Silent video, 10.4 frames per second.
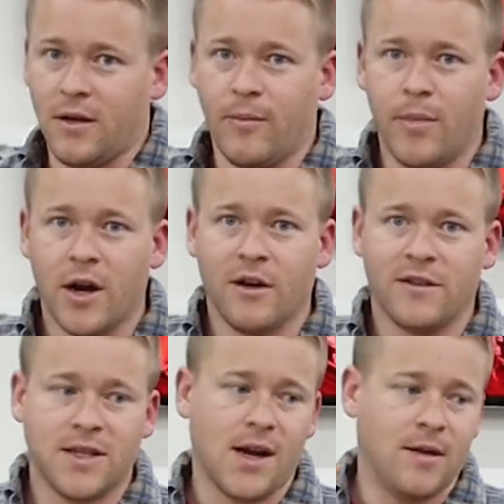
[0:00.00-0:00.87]
a bear of
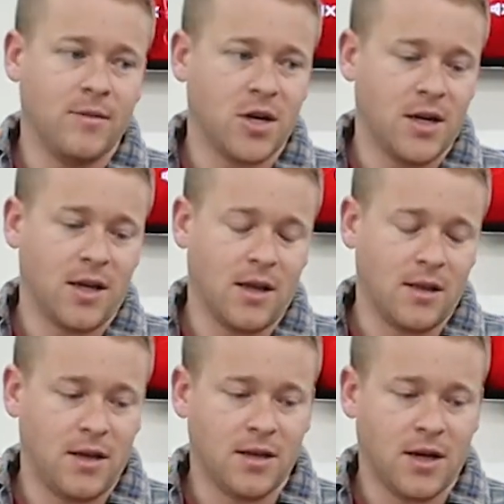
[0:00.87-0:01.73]
a time trying to
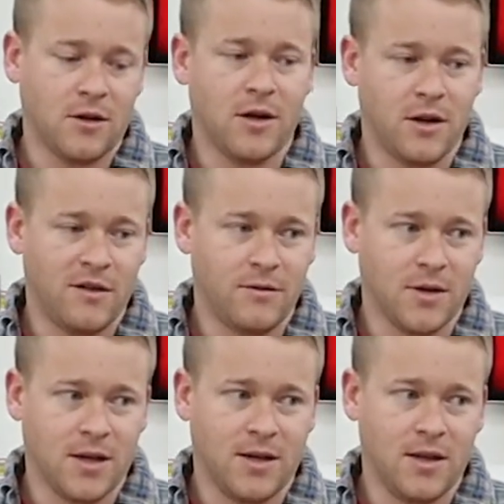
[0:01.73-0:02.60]
get the tie rod off
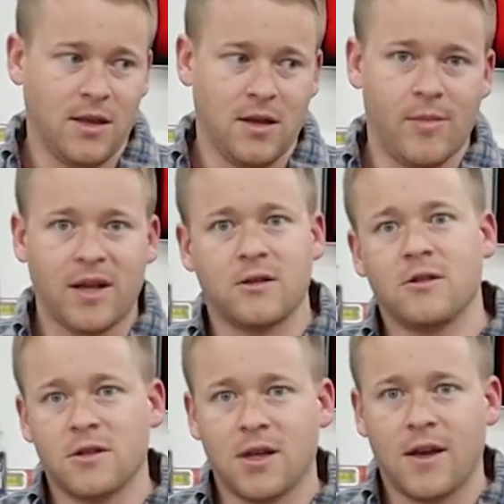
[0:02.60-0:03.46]
when I did the
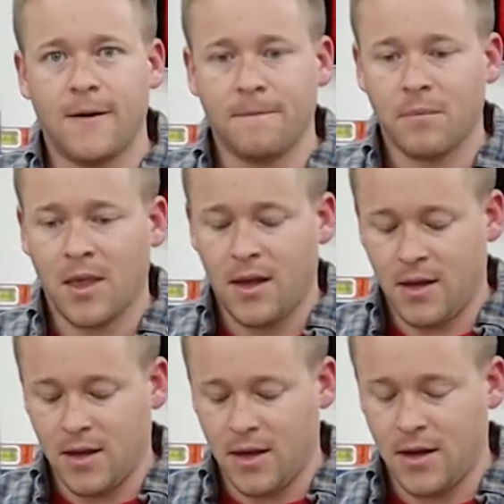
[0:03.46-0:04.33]
passenger side,
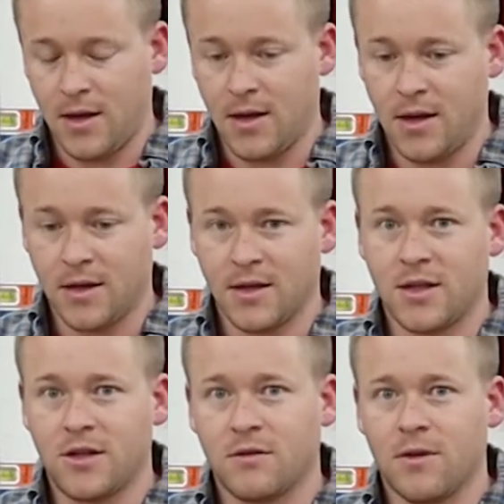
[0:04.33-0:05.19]
and because
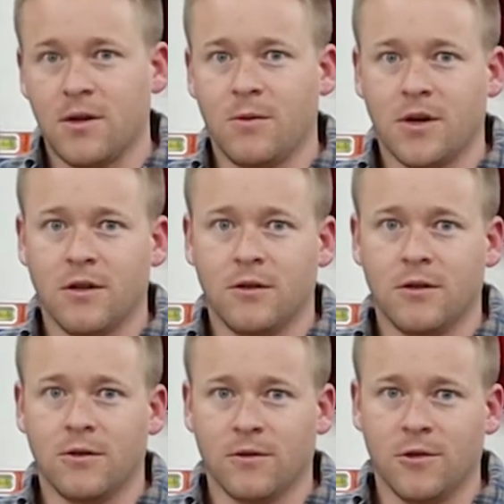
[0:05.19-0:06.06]
I just rented one of
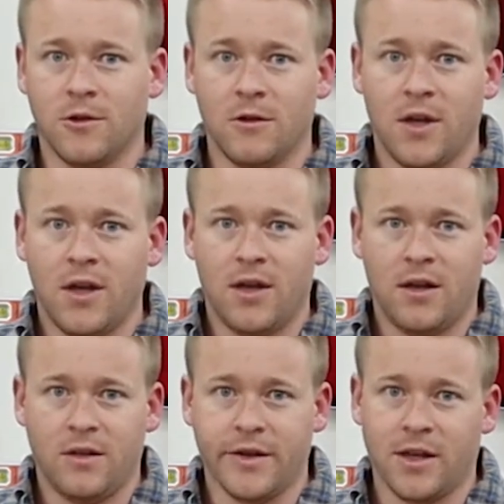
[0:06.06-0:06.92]
those normal
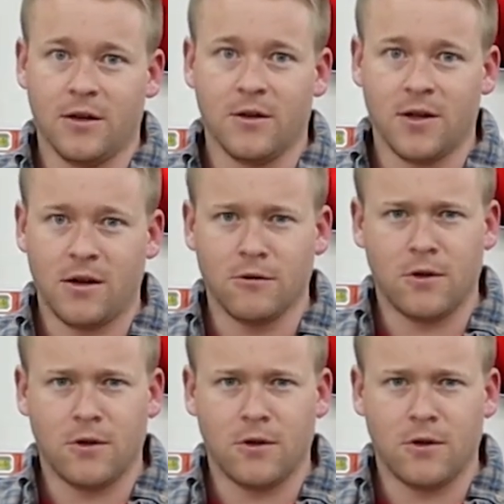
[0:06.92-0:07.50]
like inner tie